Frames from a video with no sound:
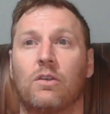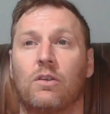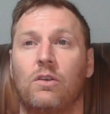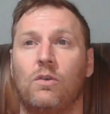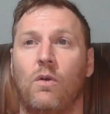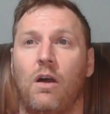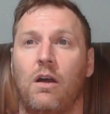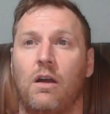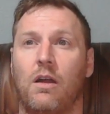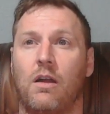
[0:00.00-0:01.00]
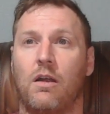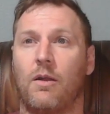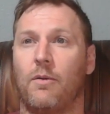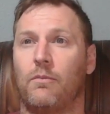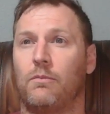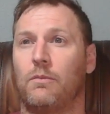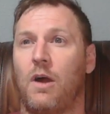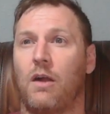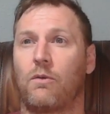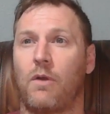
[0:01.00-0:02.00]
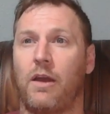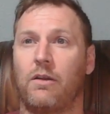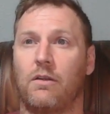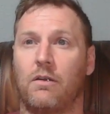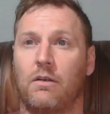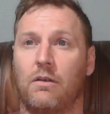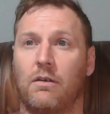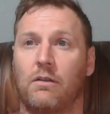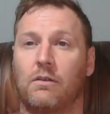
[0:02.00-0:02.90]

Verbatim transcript: You are Mach Rider.